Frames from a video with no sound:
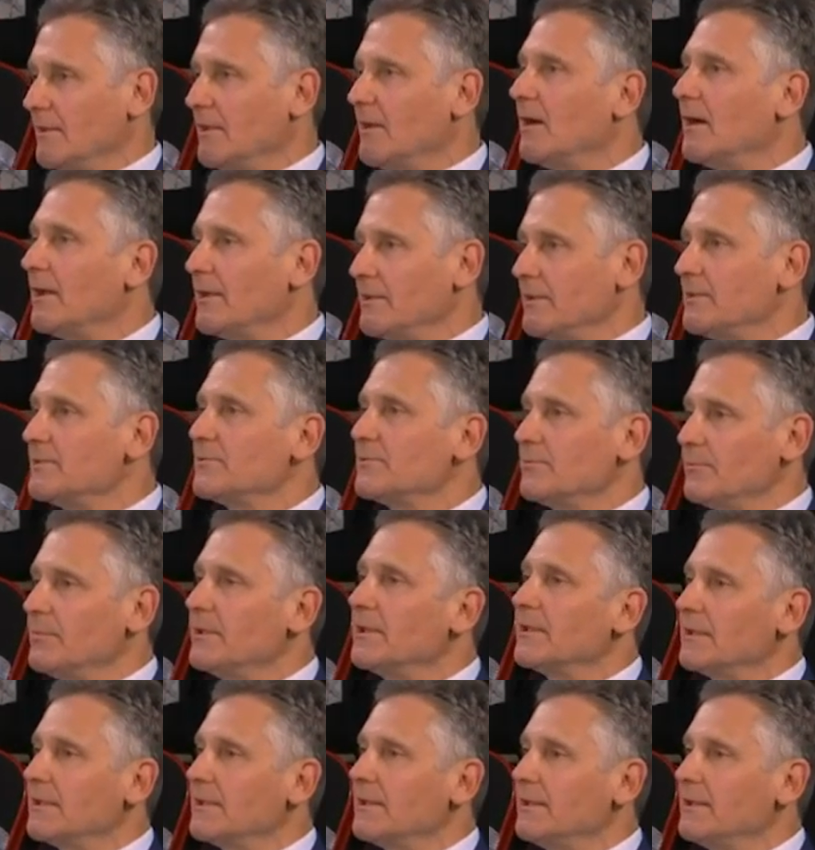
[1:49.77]
on his
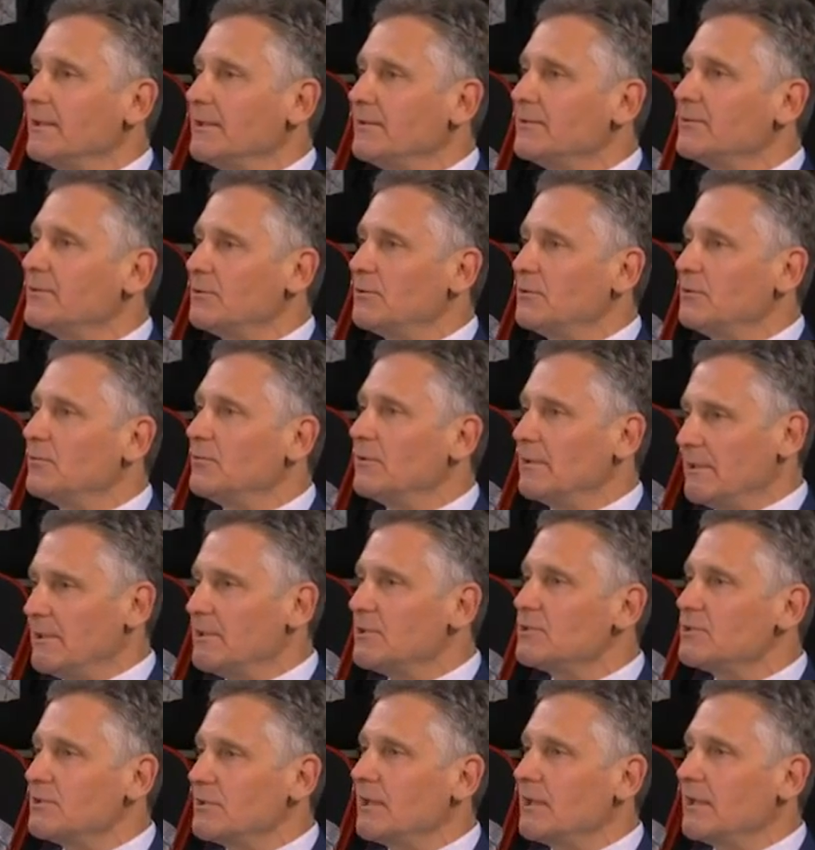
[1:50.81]
ability to
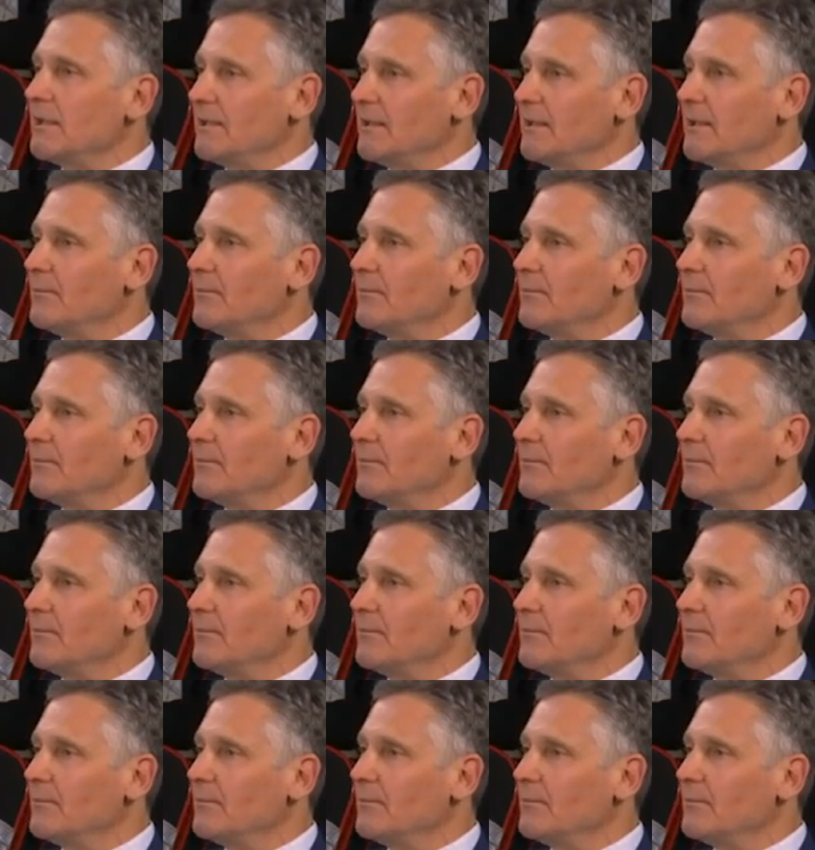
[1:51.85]
initiate